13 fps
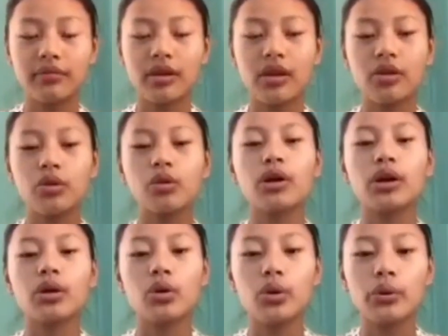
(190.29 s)
You are
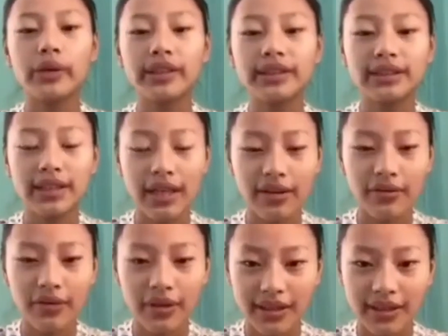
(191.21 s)
always there for
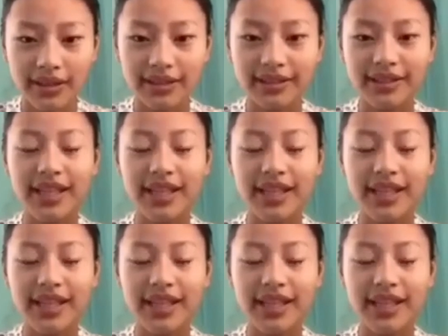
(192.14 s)
us